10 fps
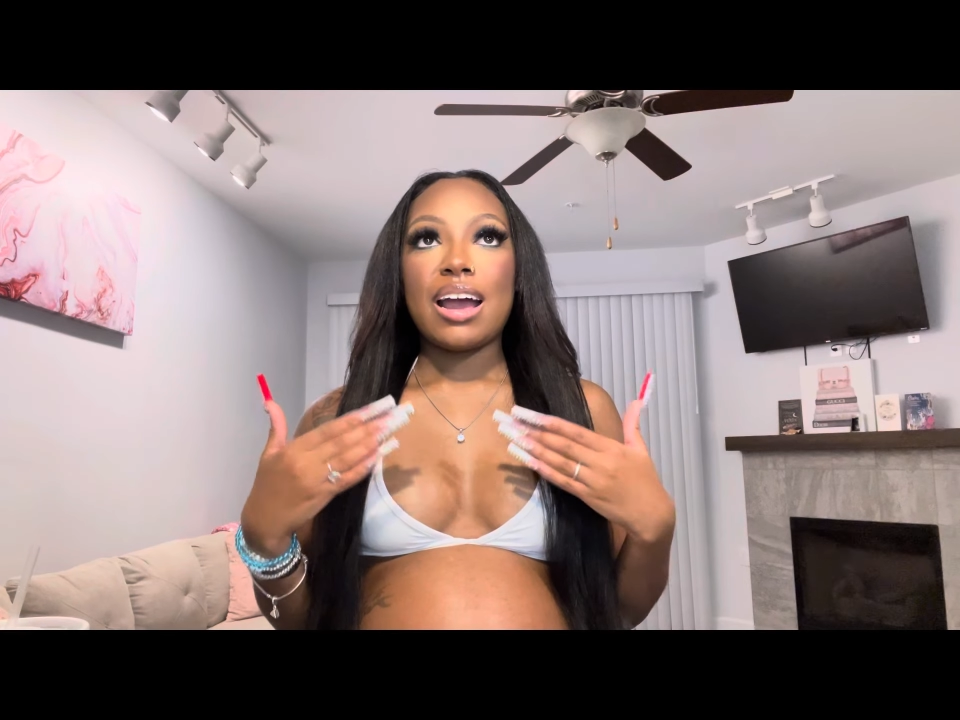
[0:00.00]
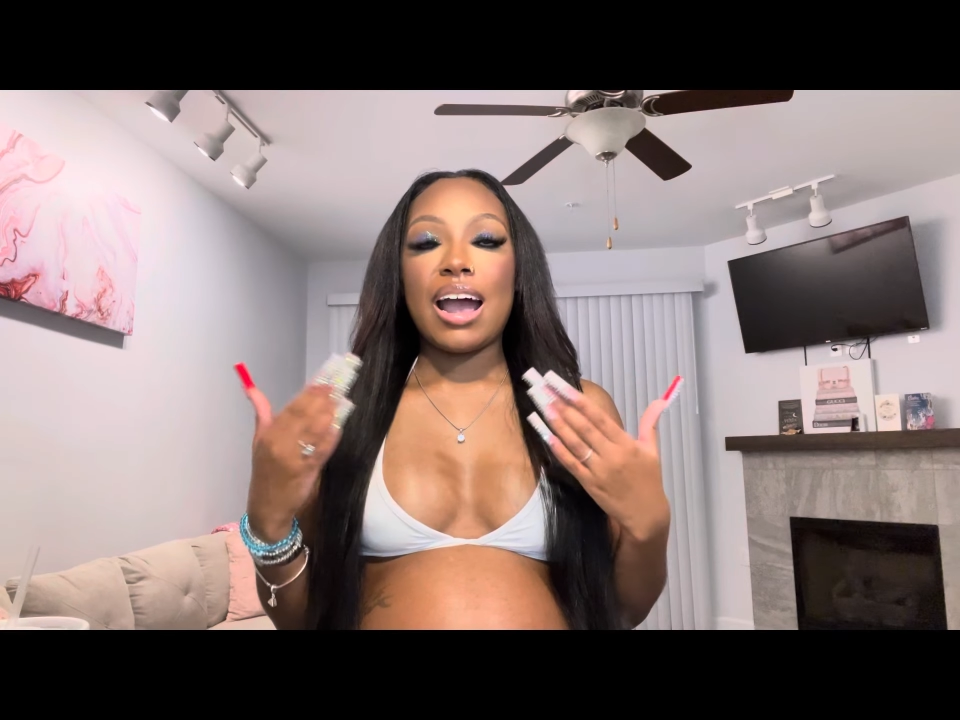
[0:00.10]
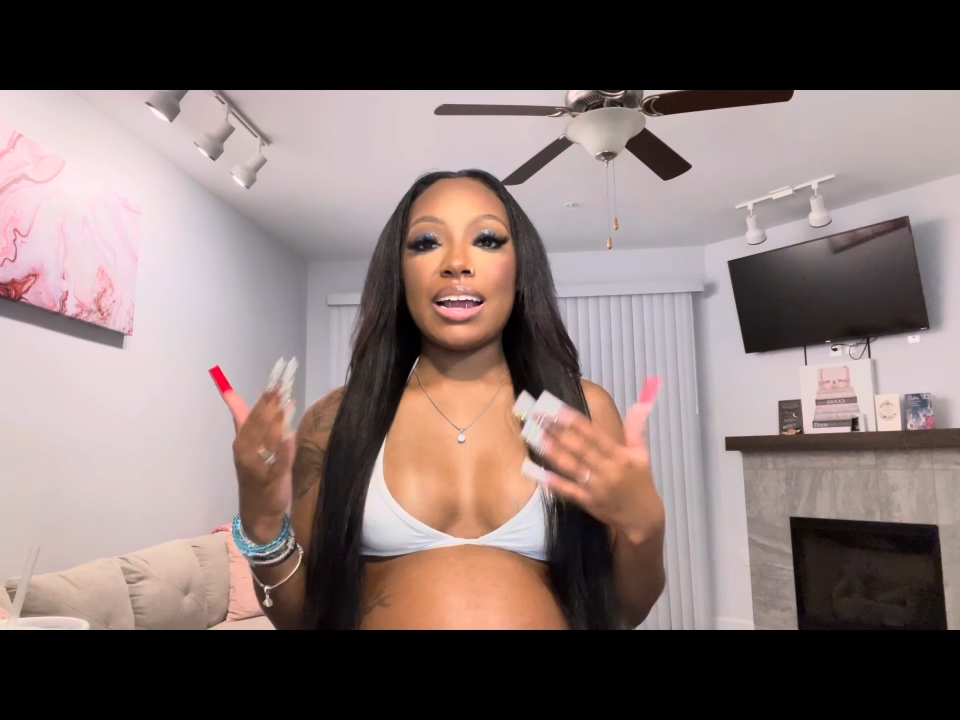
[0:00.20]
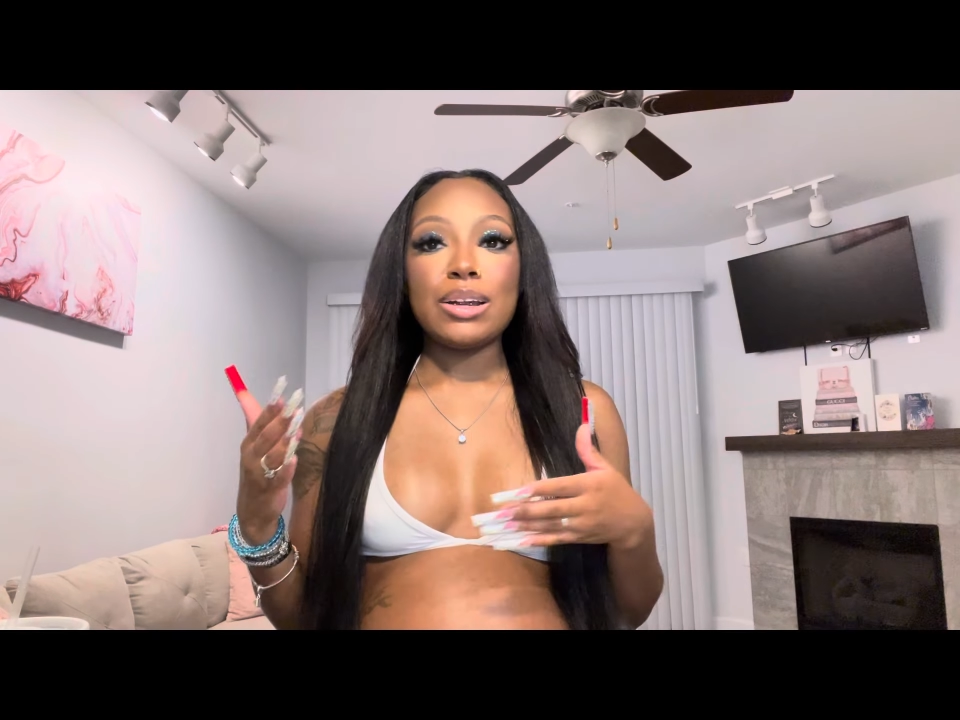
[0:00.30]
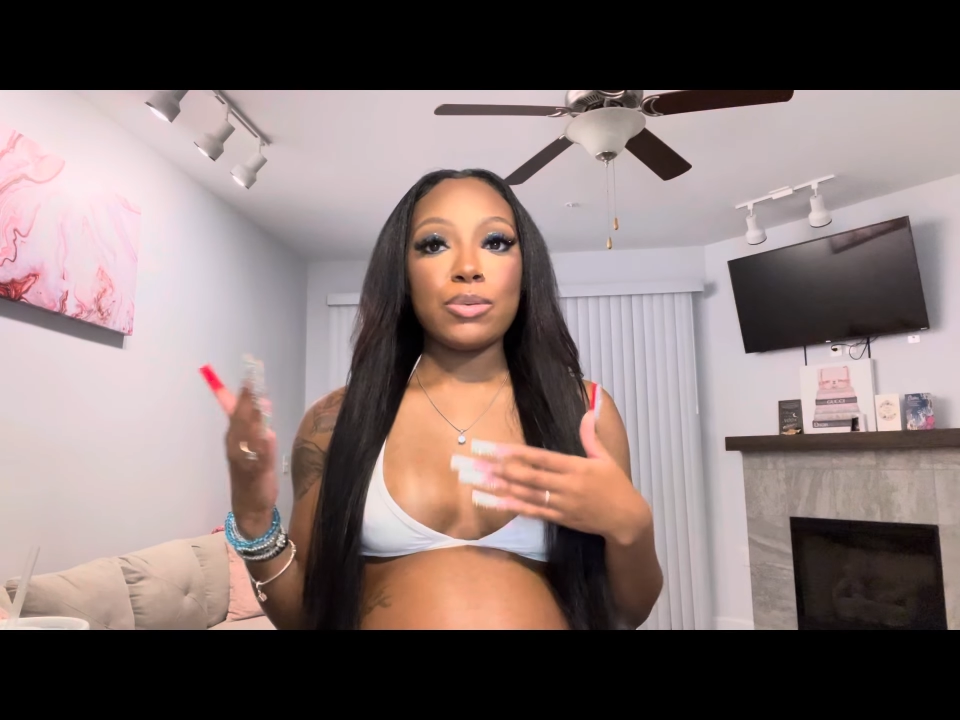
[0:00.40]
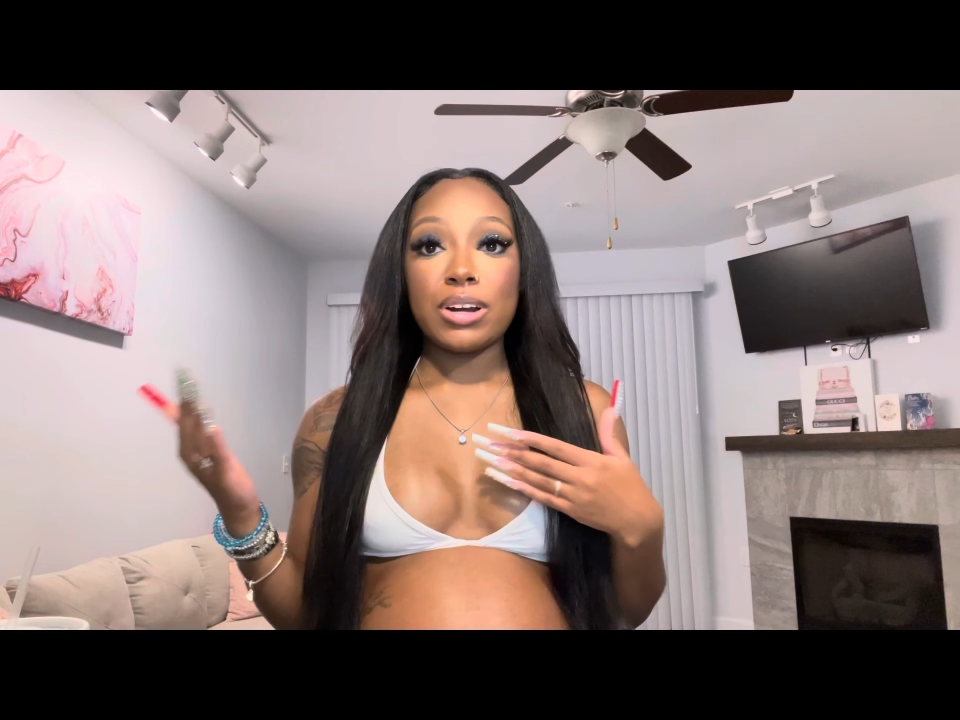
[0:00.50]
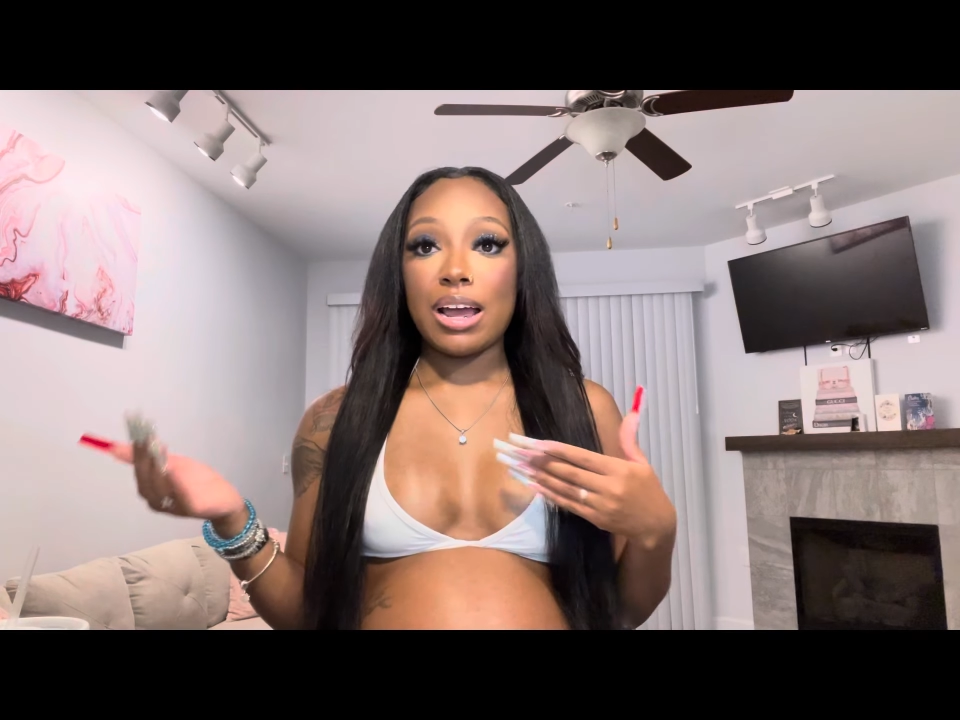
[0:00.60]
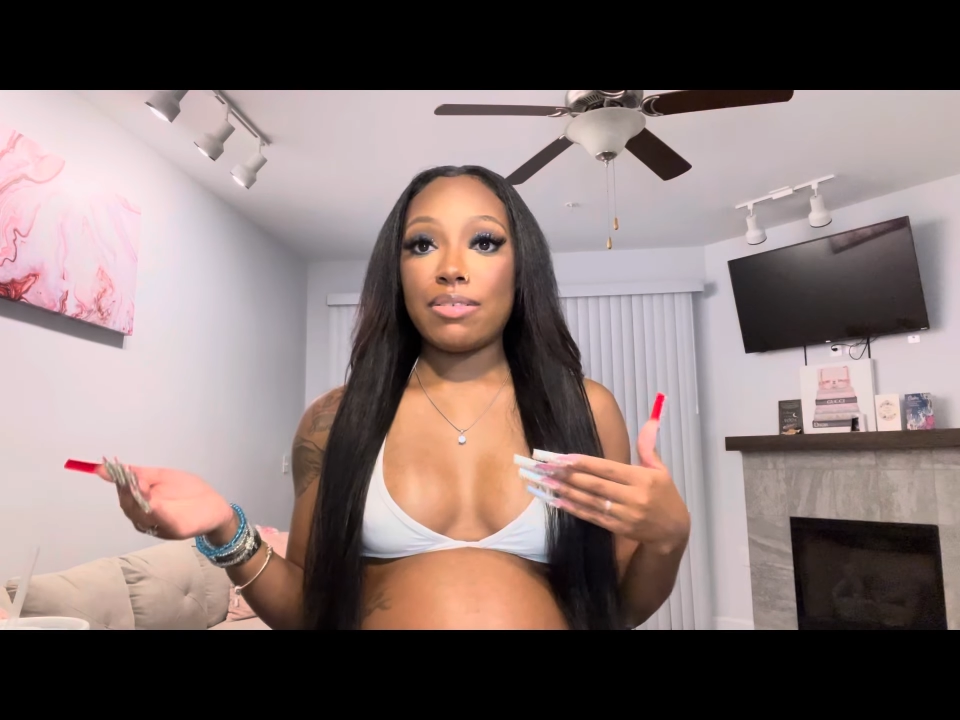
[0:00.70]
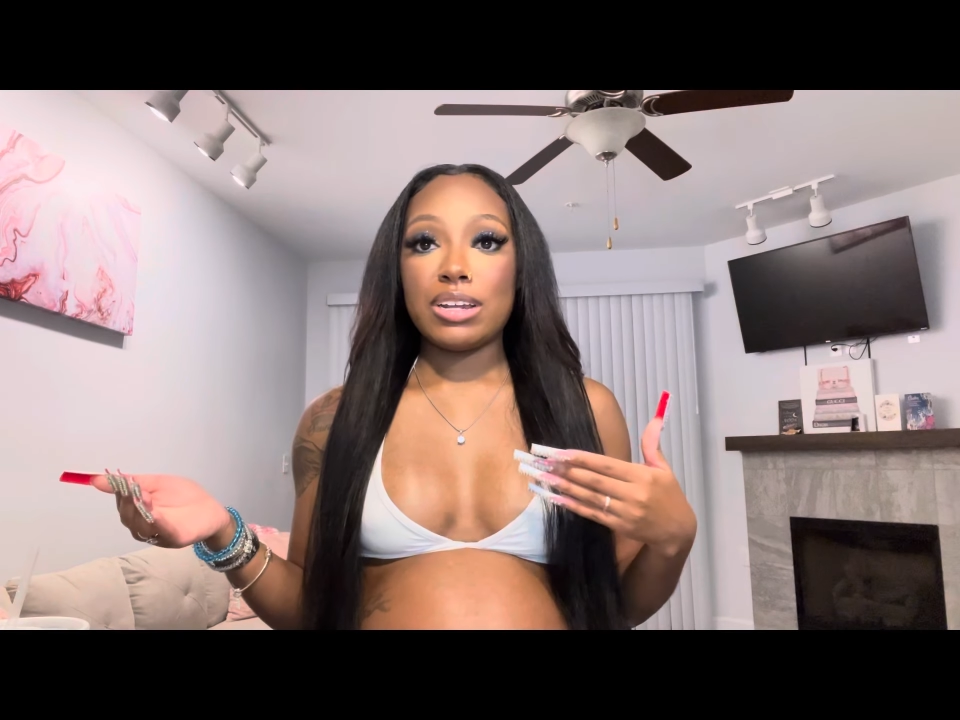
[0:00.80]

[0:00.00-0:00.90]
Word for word: I didn't want to have a